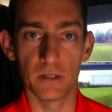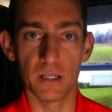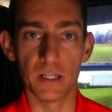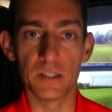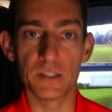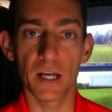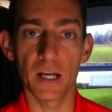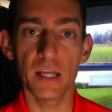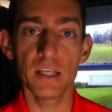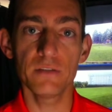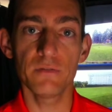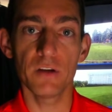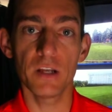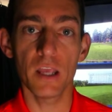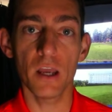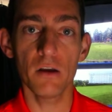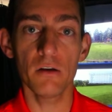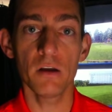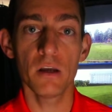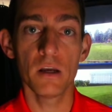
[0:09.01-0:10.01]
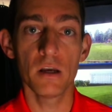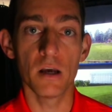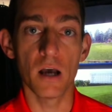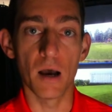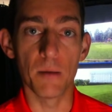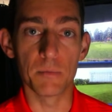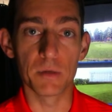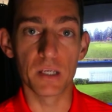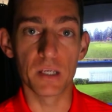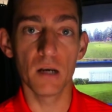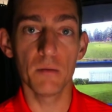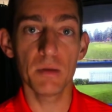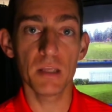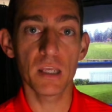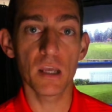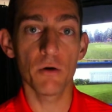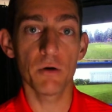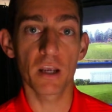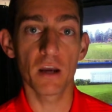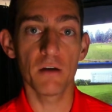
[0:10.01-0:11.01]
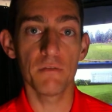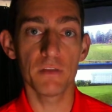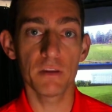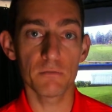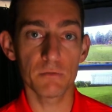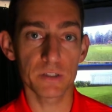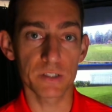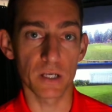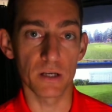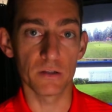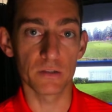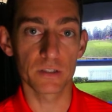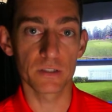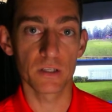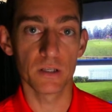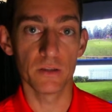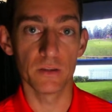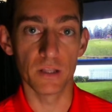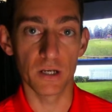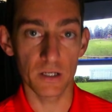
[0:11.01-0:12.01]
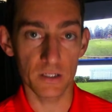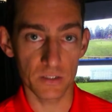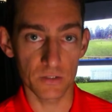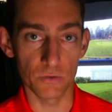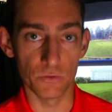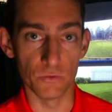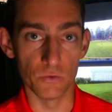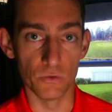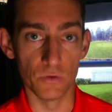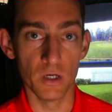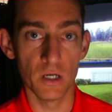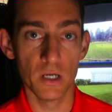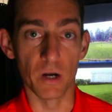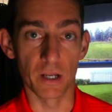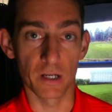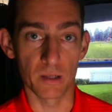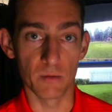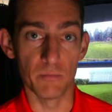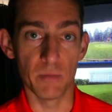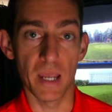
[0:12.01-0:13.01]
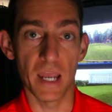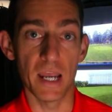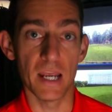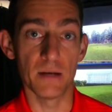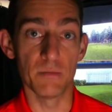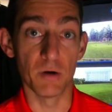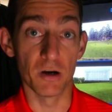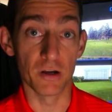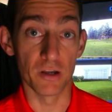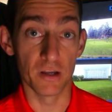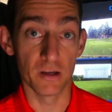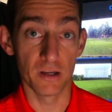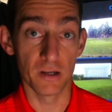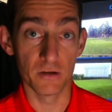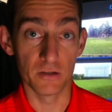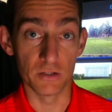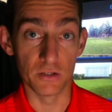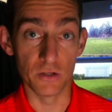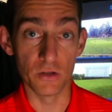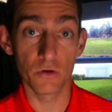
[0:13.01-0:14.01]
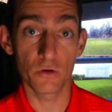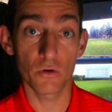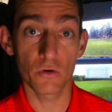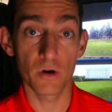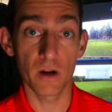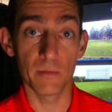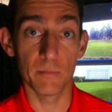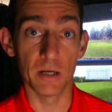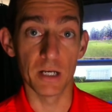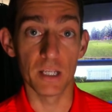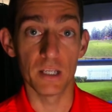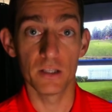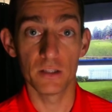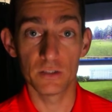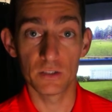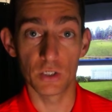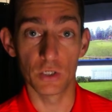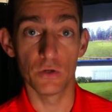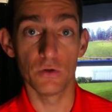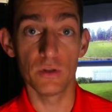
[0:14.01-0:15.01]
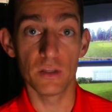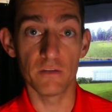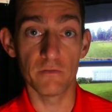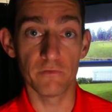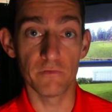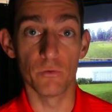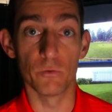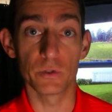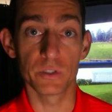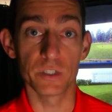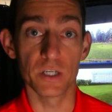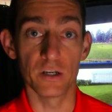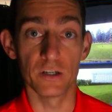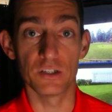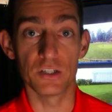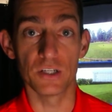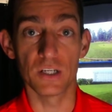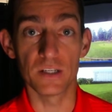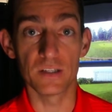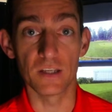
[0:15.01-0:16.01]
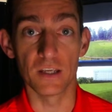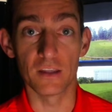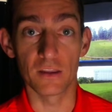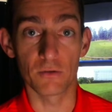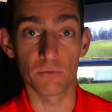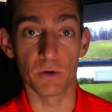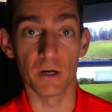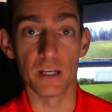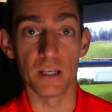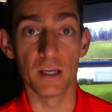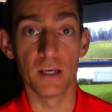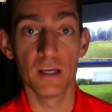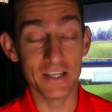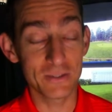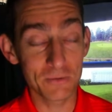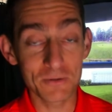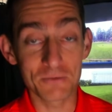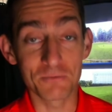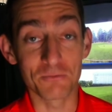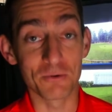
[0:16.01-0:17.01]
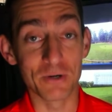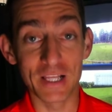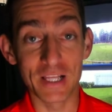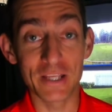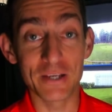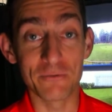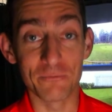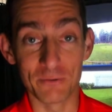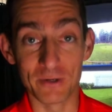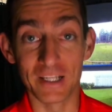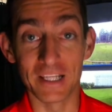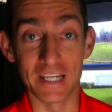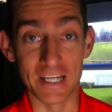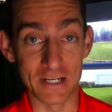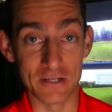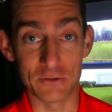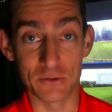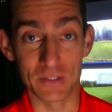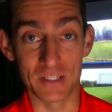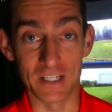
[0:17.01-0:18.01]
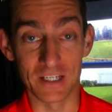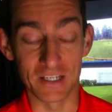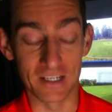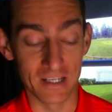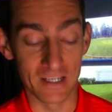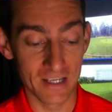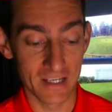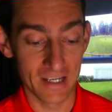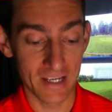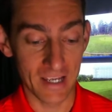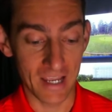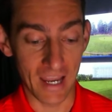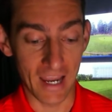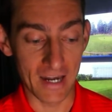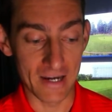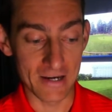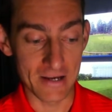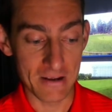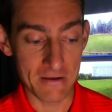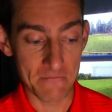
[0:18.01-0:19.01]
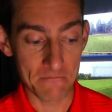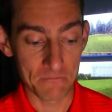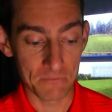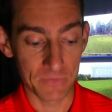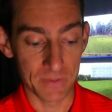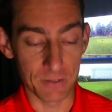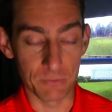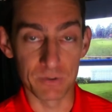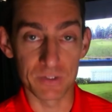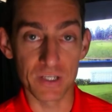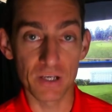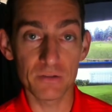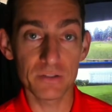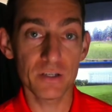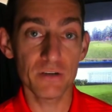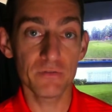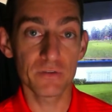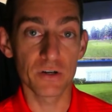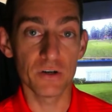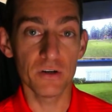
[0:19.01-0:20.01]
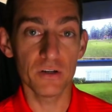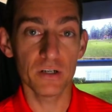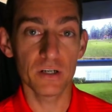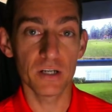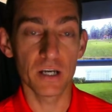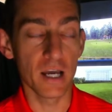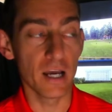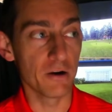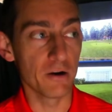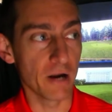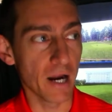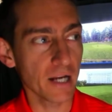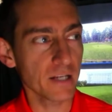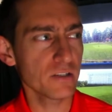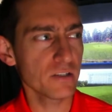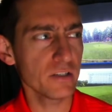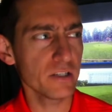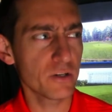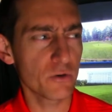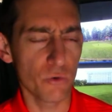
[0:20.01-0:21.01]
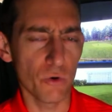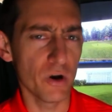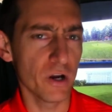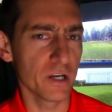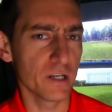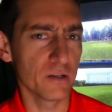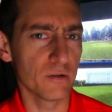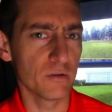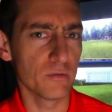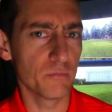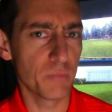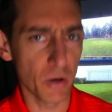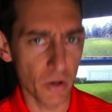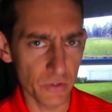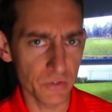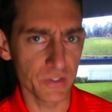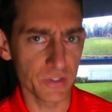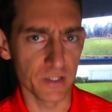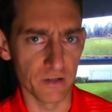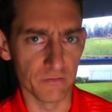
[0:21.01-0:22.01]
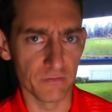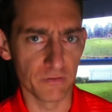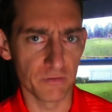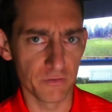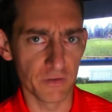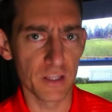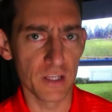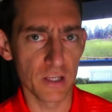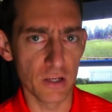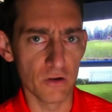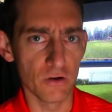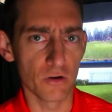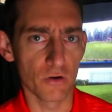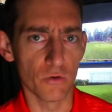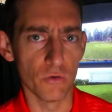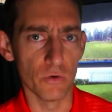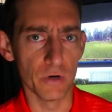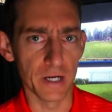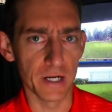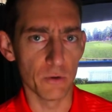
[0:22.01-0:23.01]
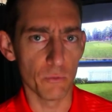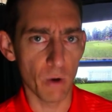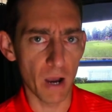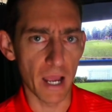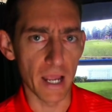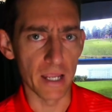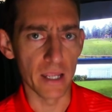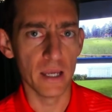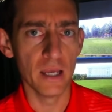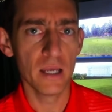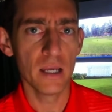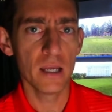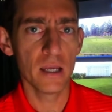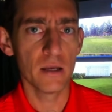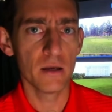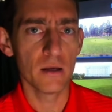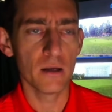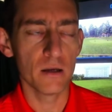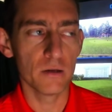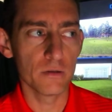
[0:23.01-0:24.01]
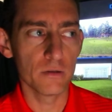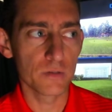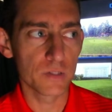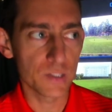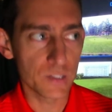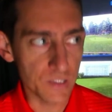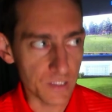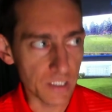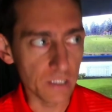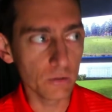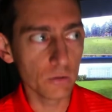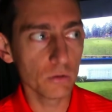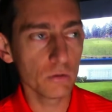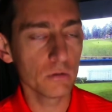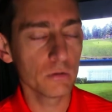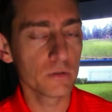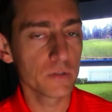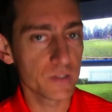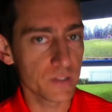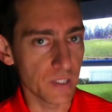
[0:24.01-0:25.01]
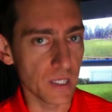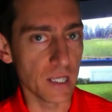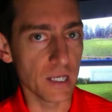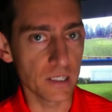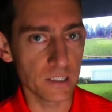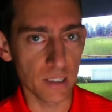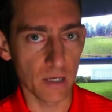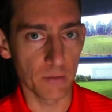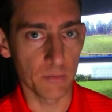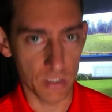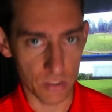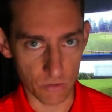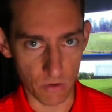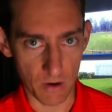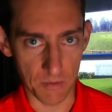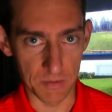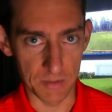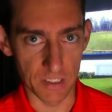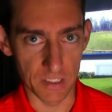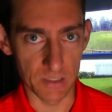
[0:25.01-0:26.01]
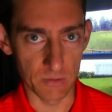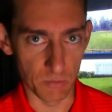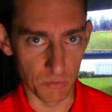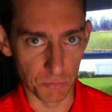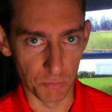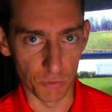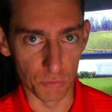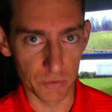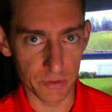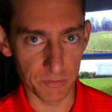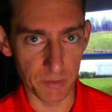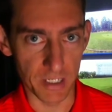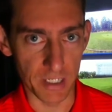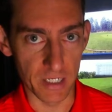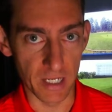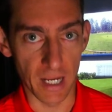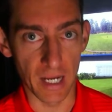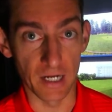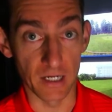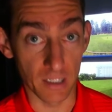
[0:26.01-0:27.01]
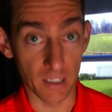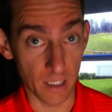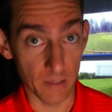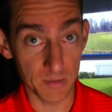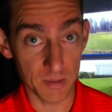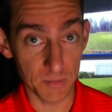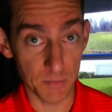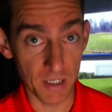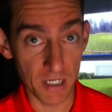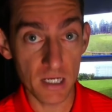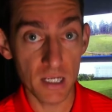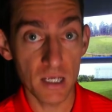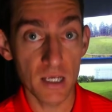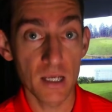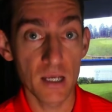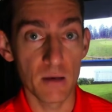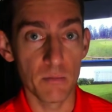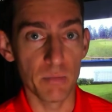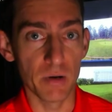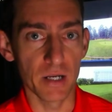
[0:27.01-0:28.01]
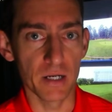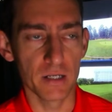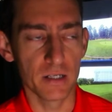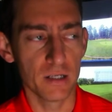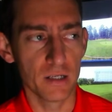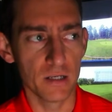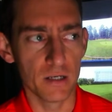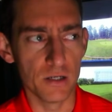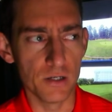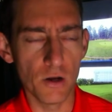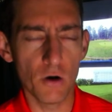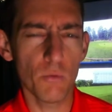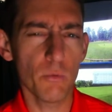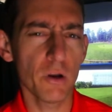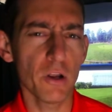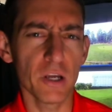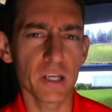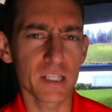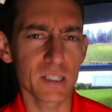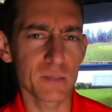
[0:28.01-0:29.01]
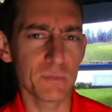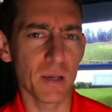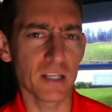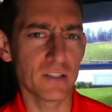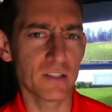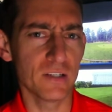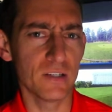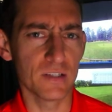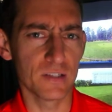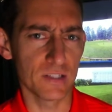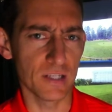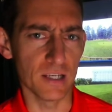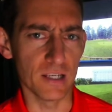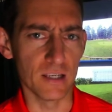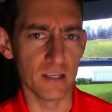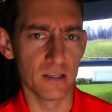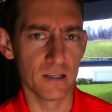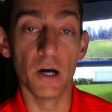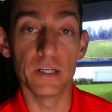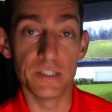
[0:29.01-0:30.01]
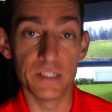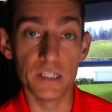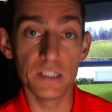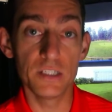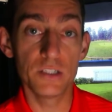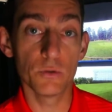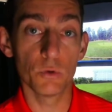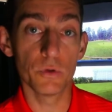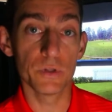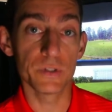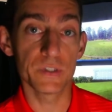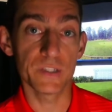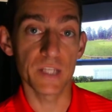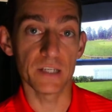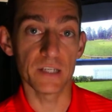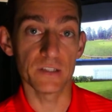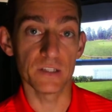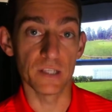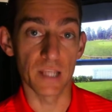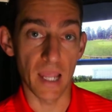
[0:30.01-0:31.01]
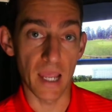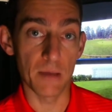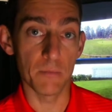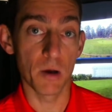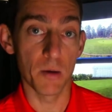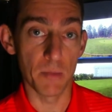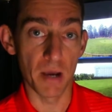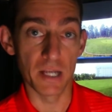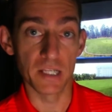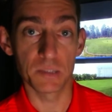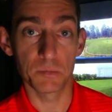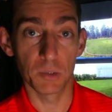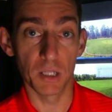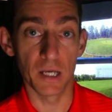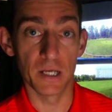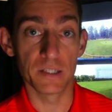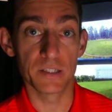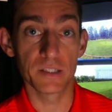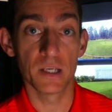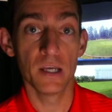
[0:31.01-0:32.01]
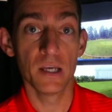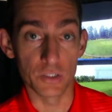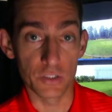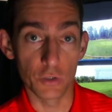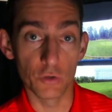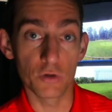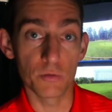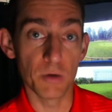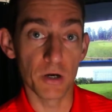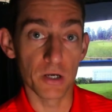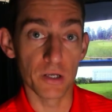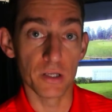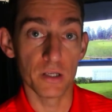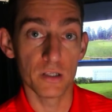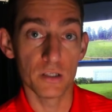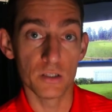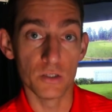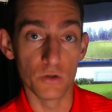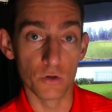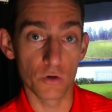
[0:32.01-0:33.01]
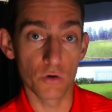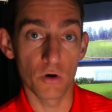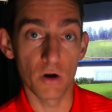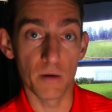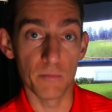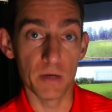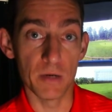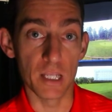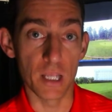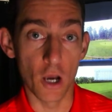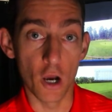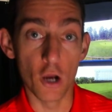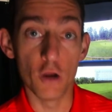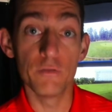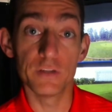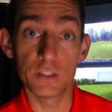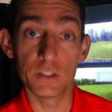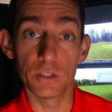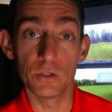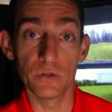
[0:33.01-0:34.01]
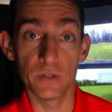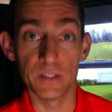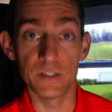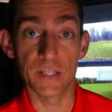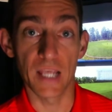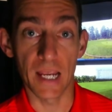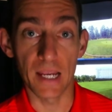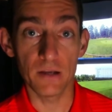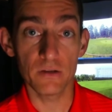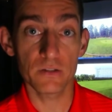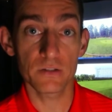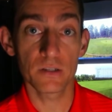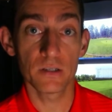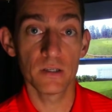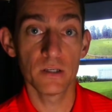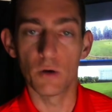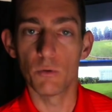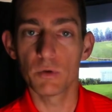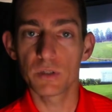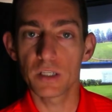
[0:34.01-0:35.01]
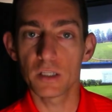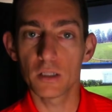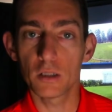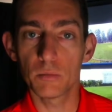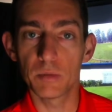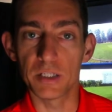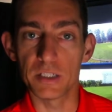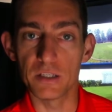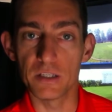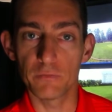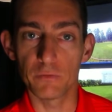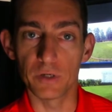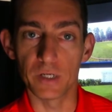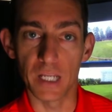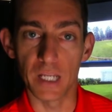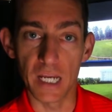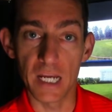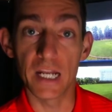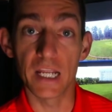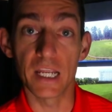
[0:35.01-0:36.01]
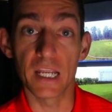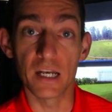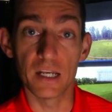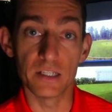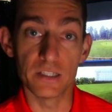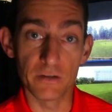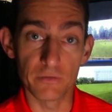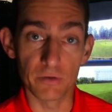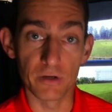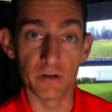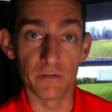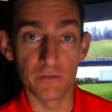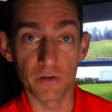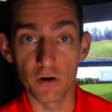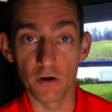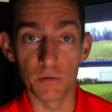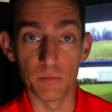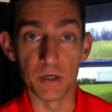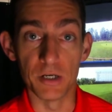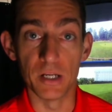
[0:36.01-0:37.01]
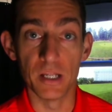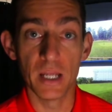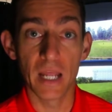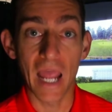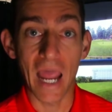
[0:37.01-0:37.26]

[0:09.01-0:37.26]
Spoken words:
In today's video, I'm going to be going over the results that I saw when I compared my Uneekor Eye Mini to the Foresight GC3. This was really interesting, and the results I've got are actually quite positive for the Uneekor in a way. Still seeing some discrepancies with ball speed and club speed, but not what I expected to see. I did do all this testing at my mate's place. I took my Uneekor Eye Mini over to his house, so it was a little bit different hitting in a different environment.